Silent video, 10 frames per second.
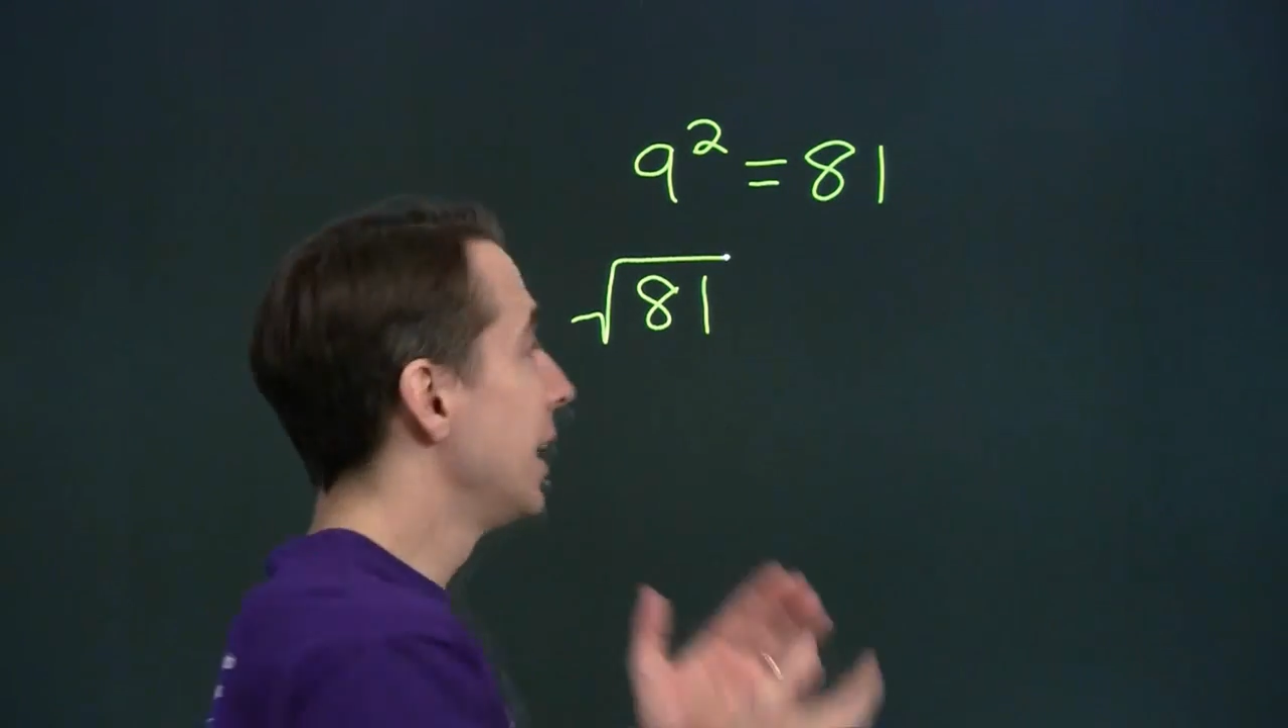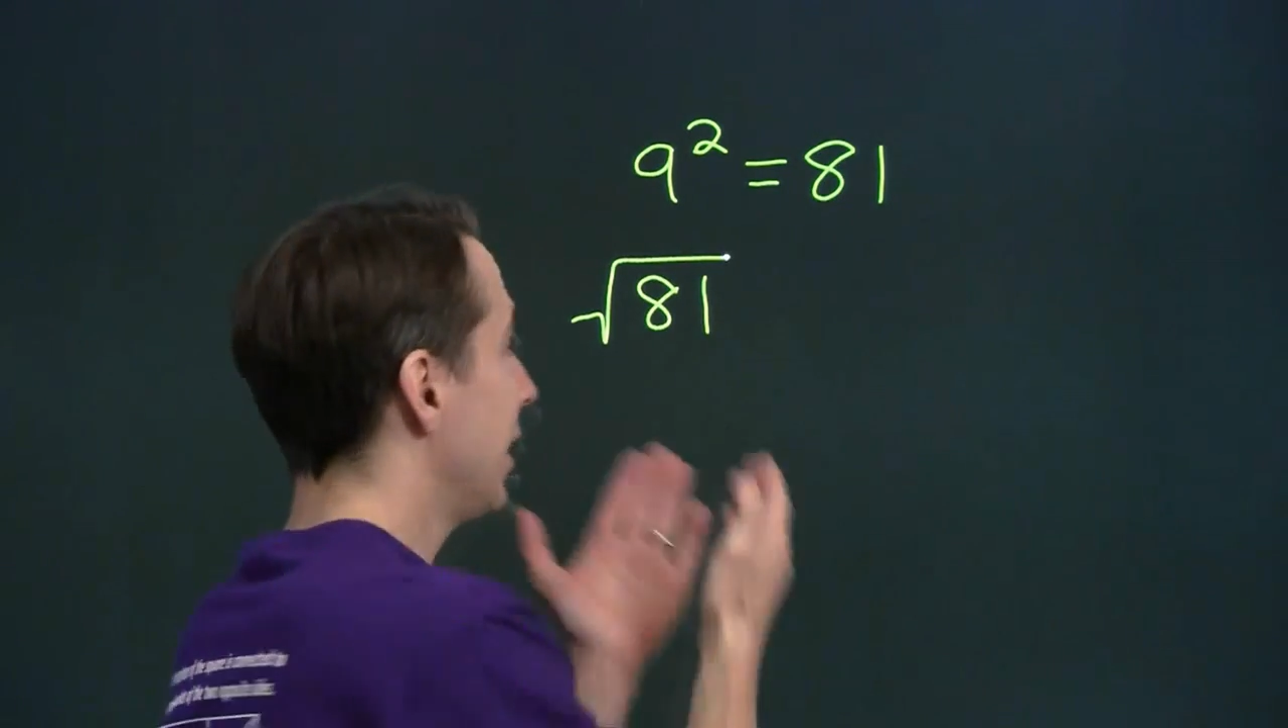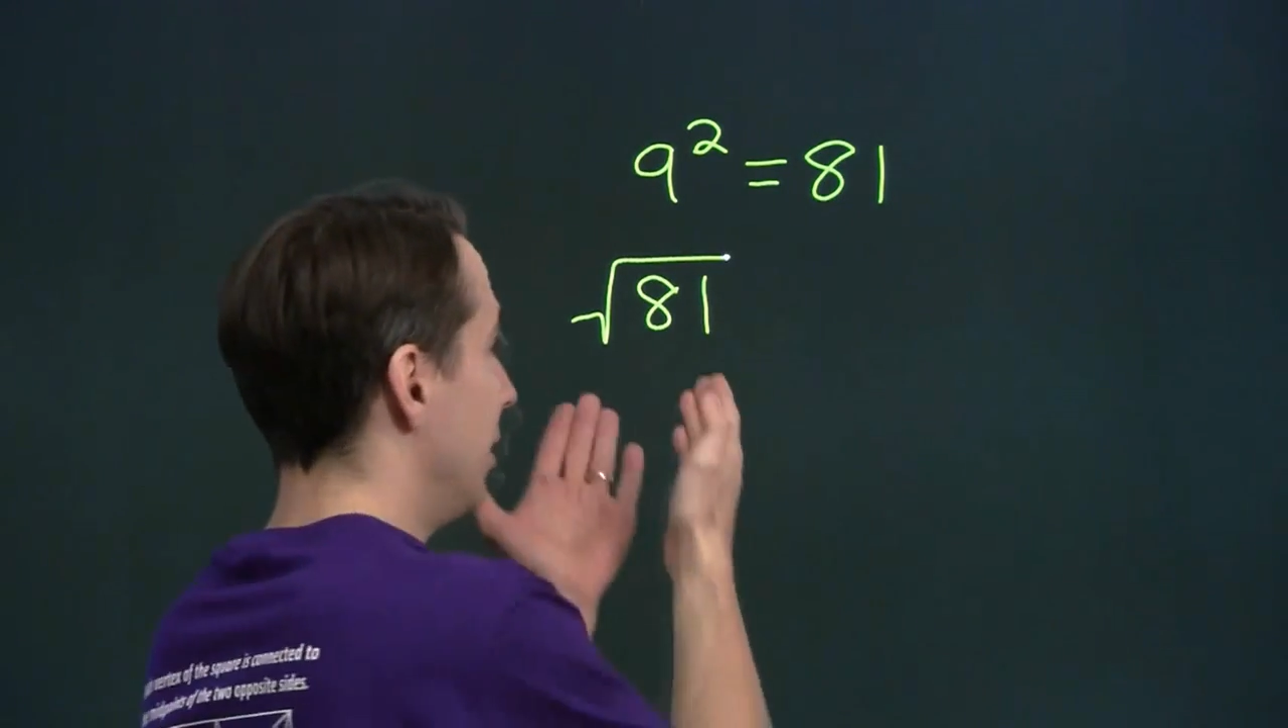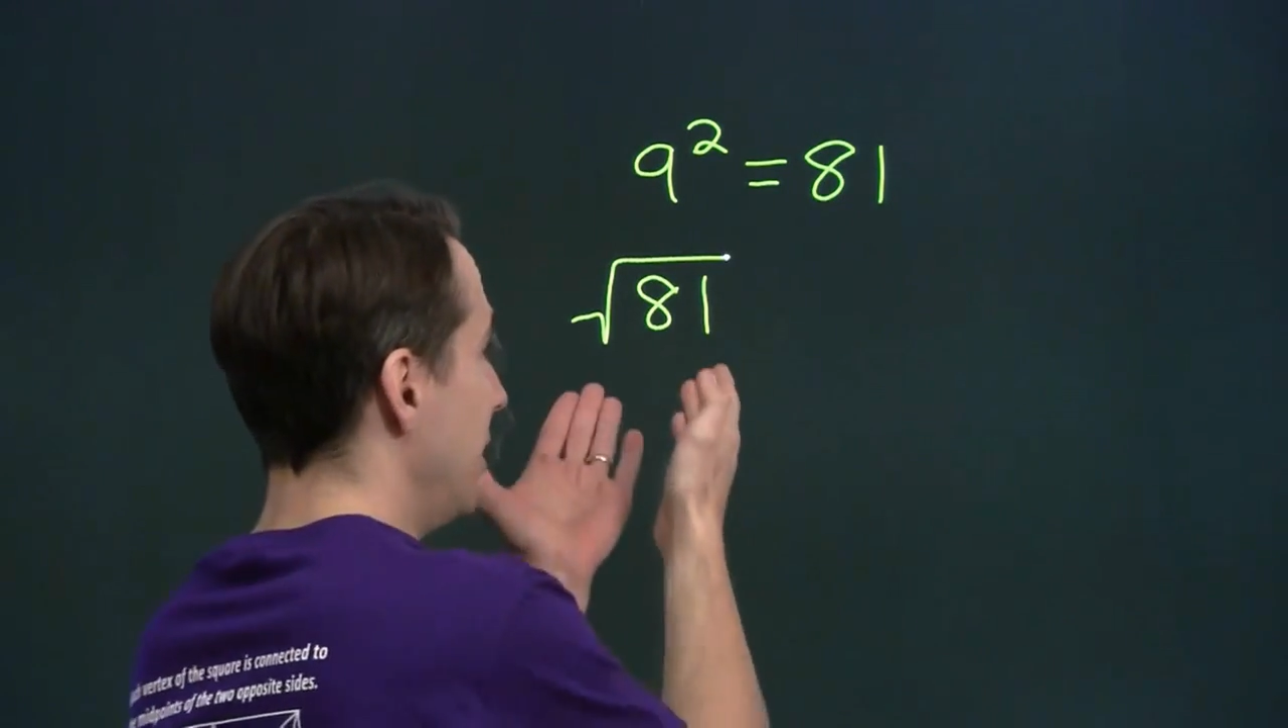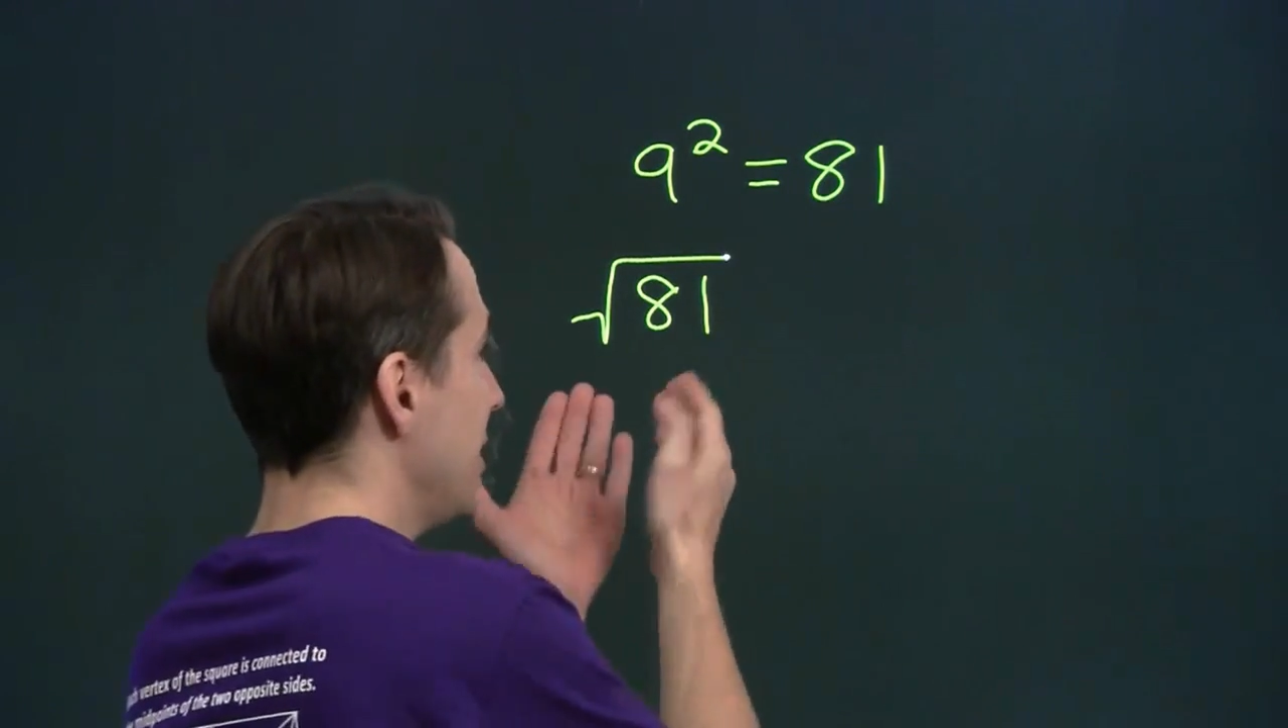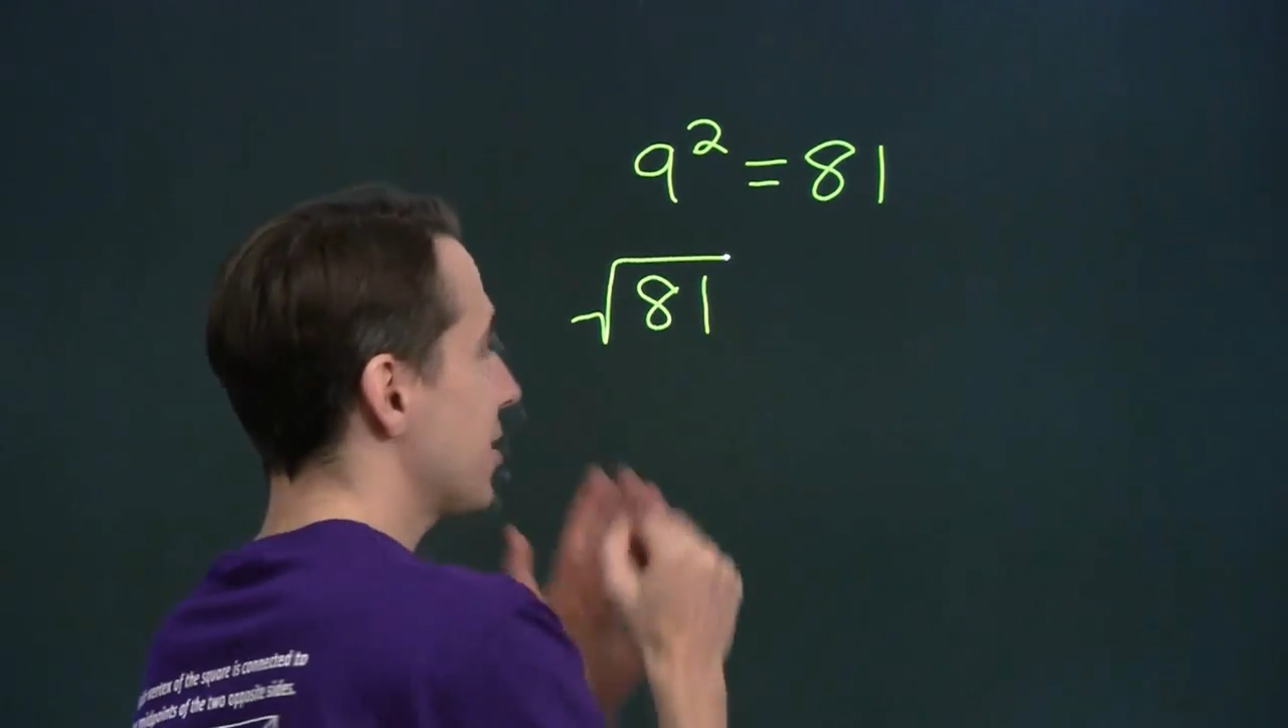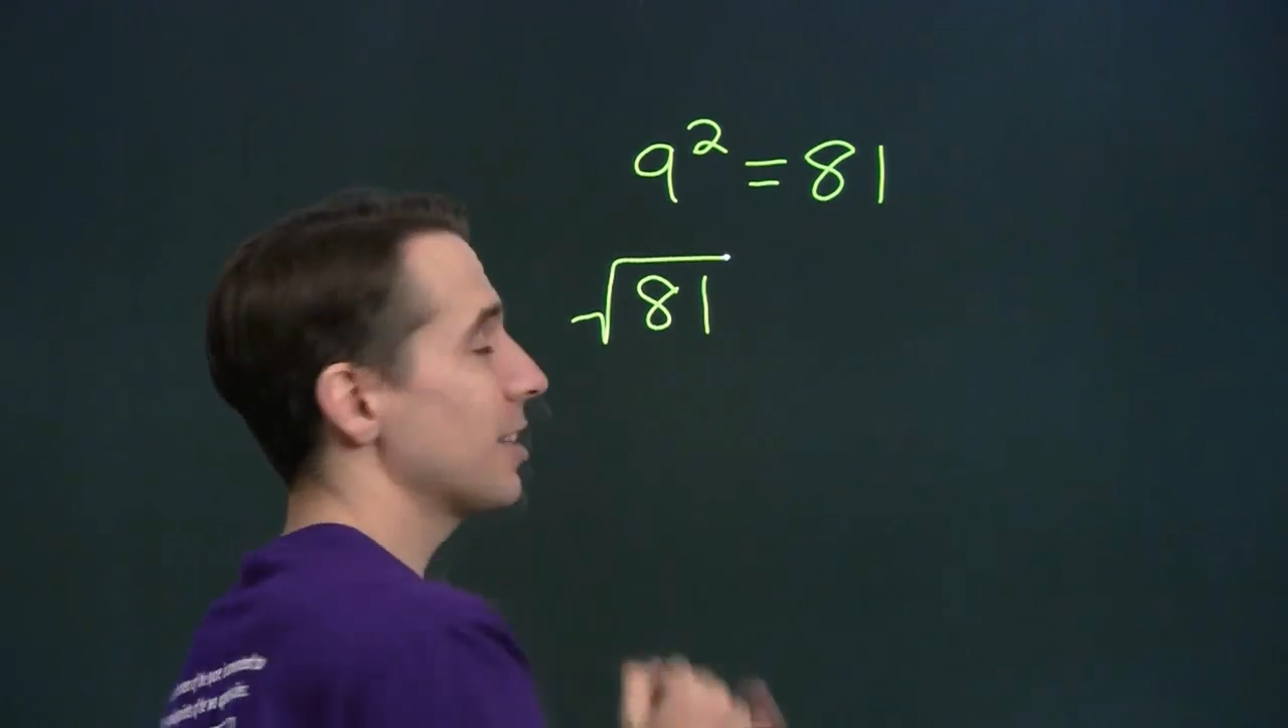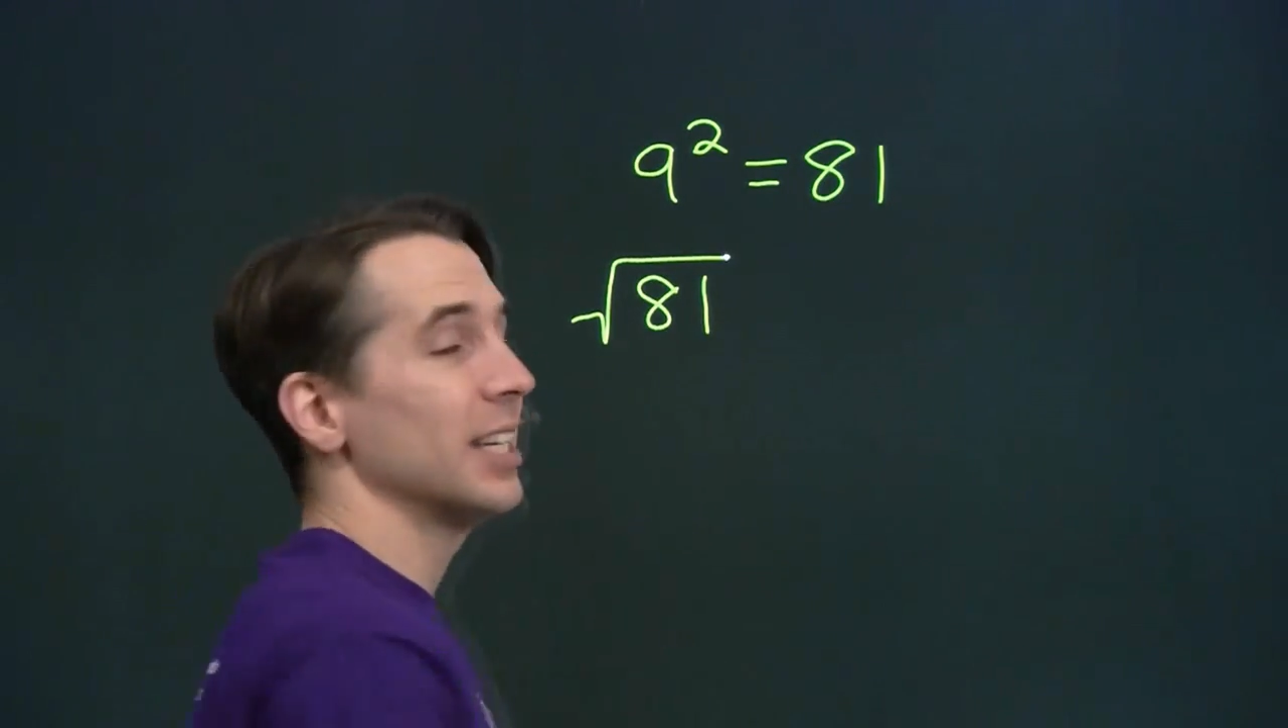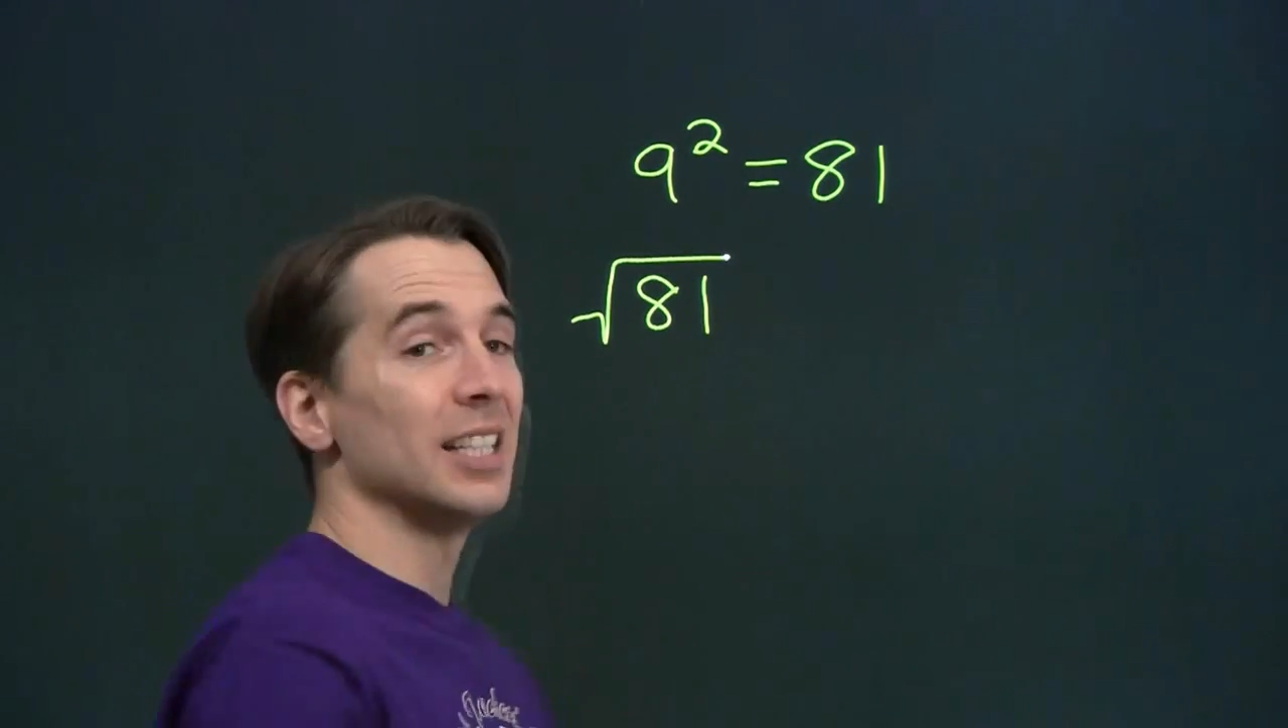And this